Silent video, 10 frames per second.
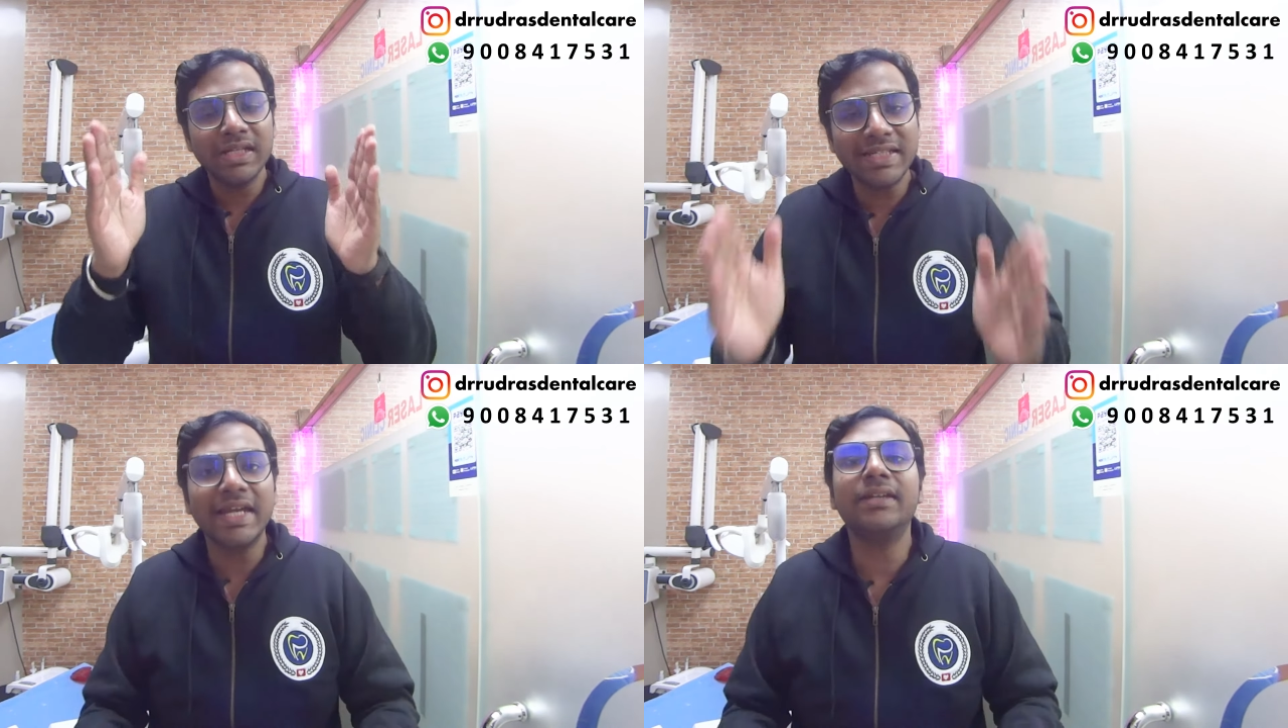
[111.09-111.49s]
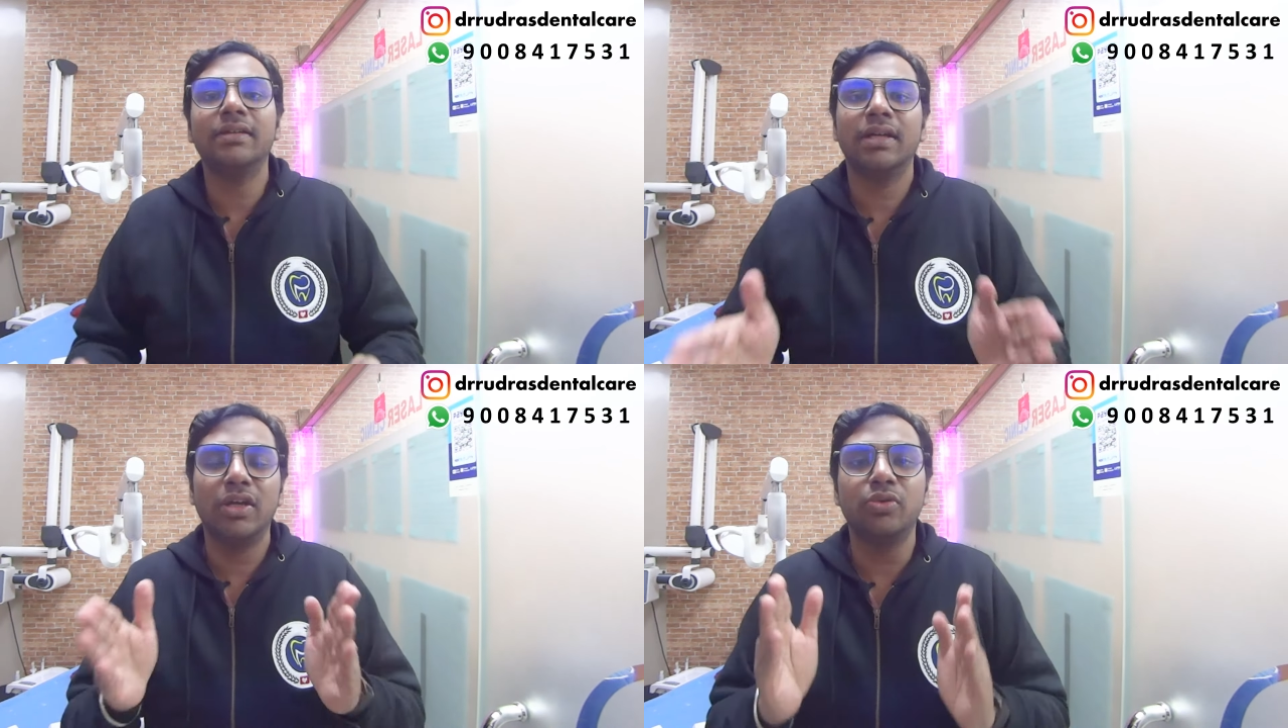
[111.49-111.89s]

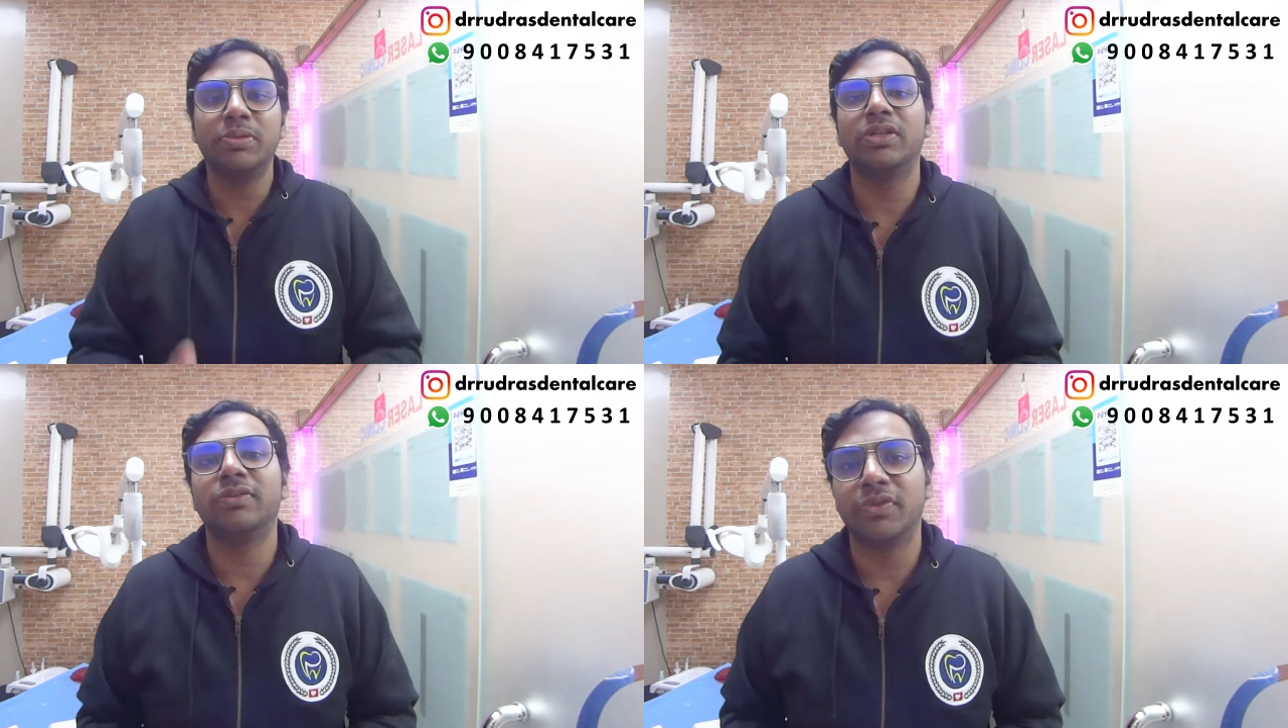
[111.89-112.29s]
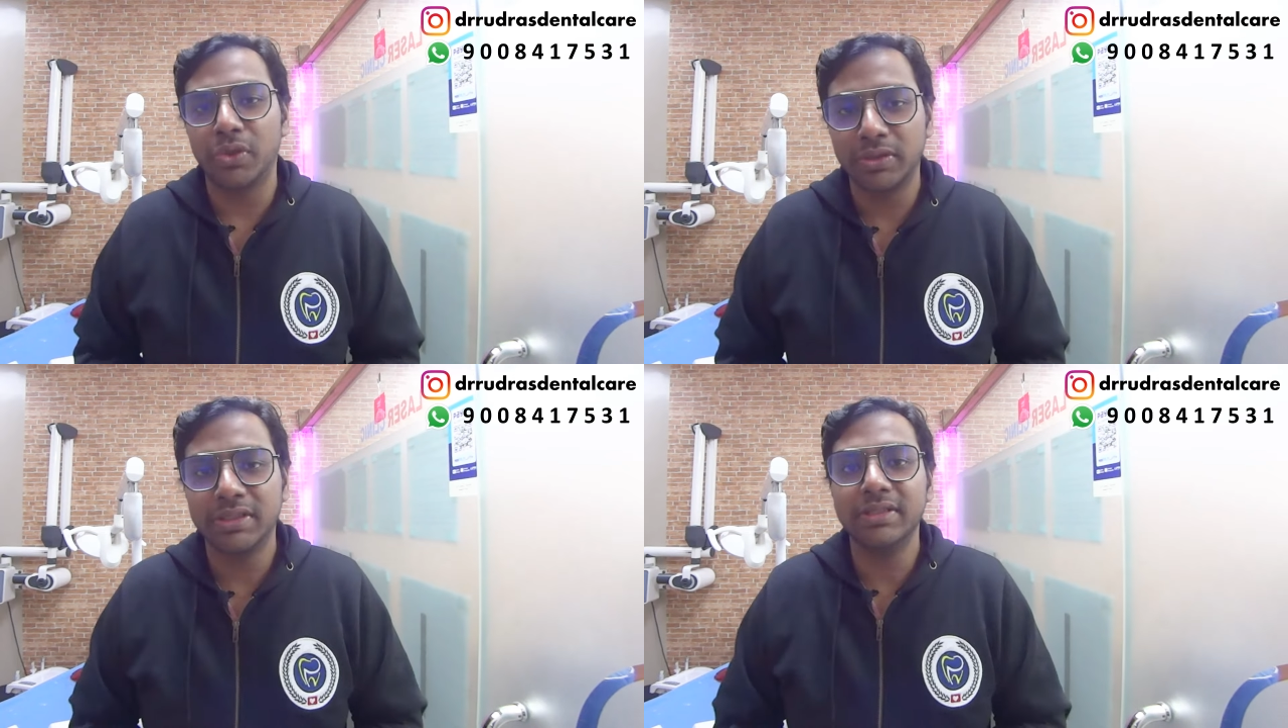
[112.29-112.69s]
get an opinion of the
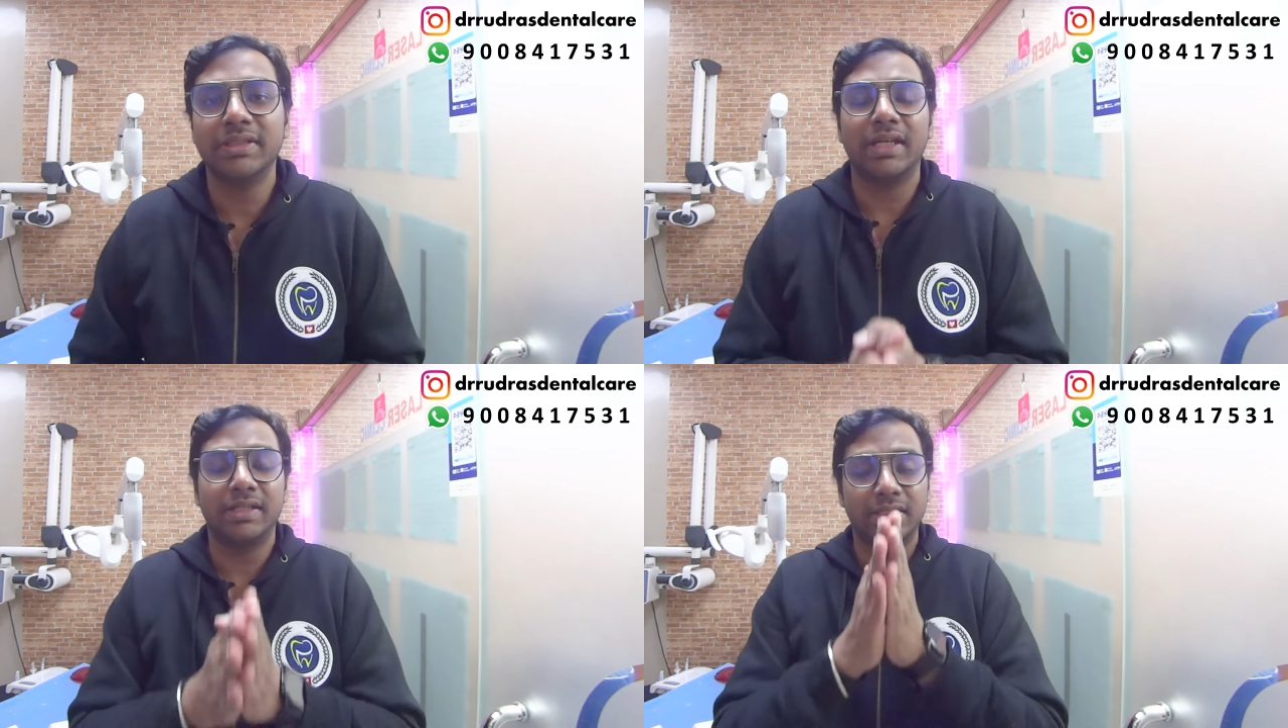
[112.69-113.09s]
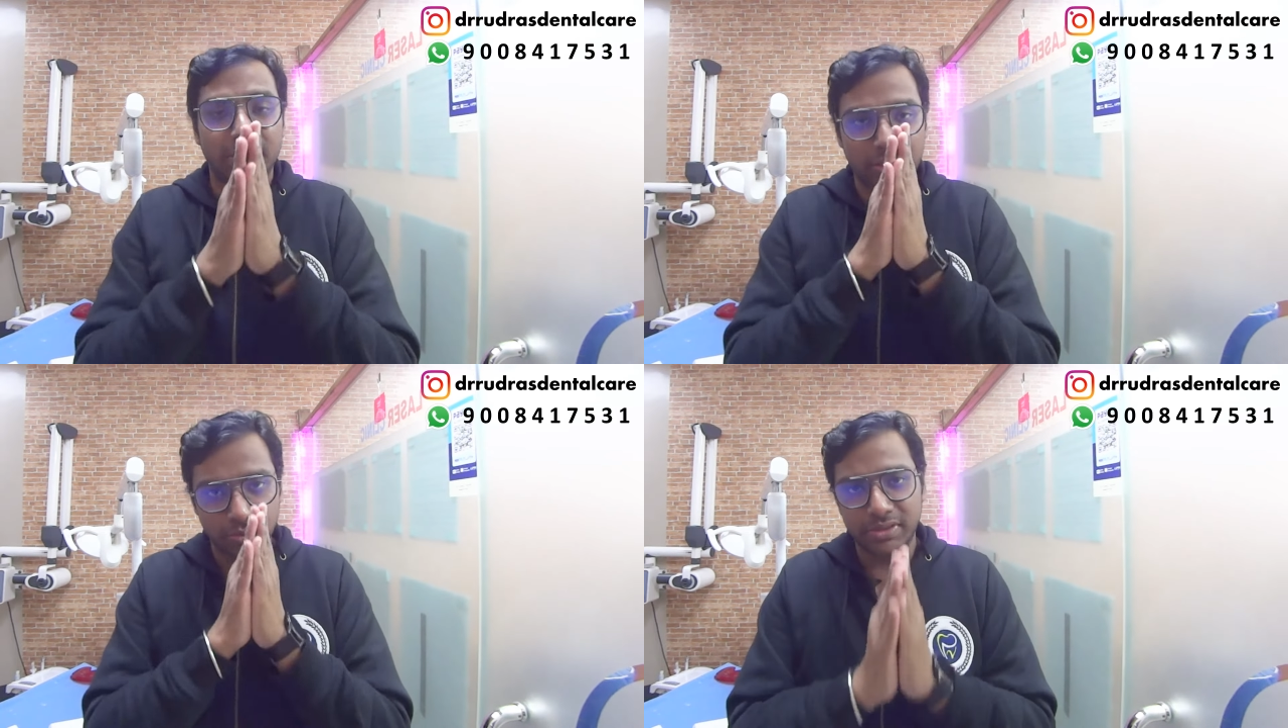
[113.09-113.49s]
doctor,
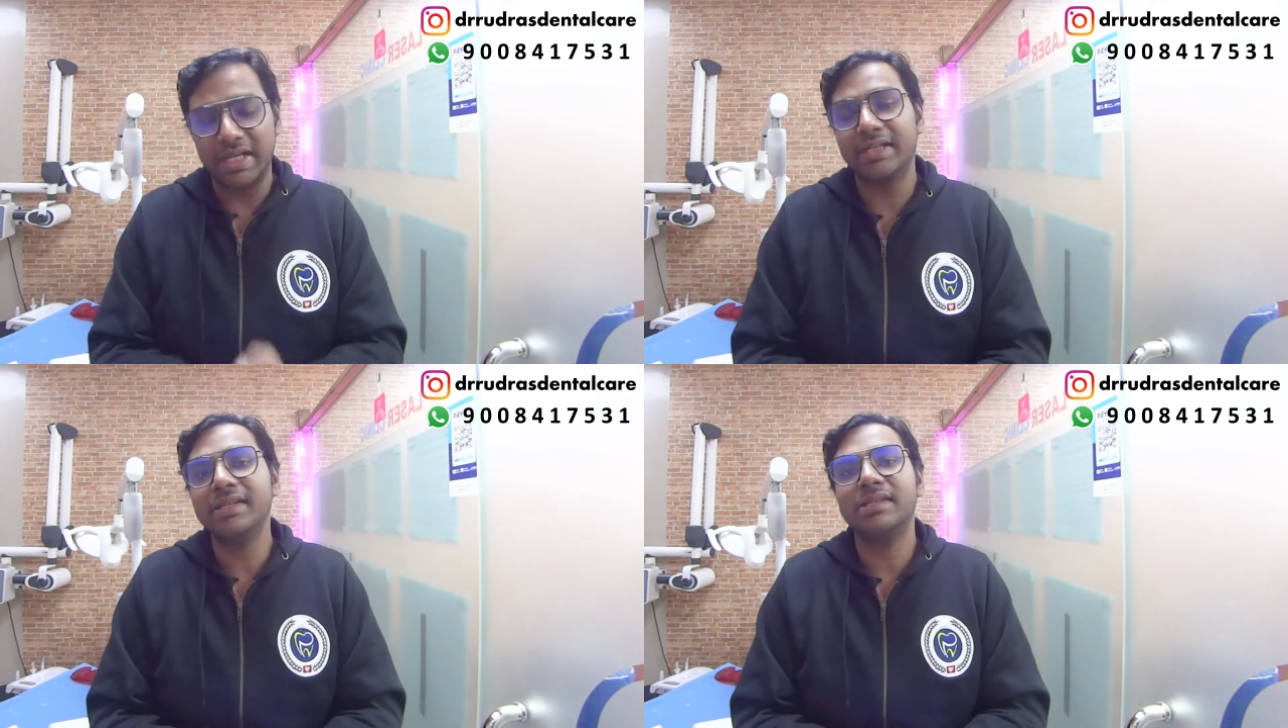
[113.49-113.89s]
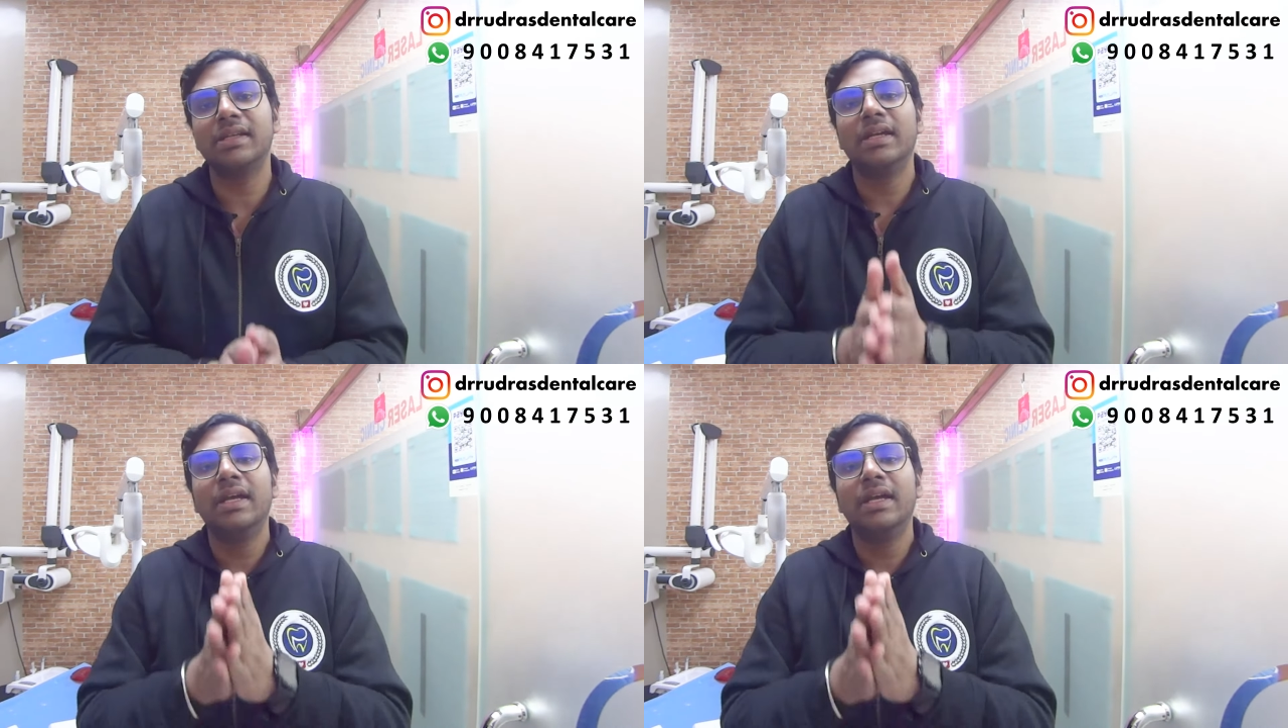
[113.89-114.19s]
that to the dentist,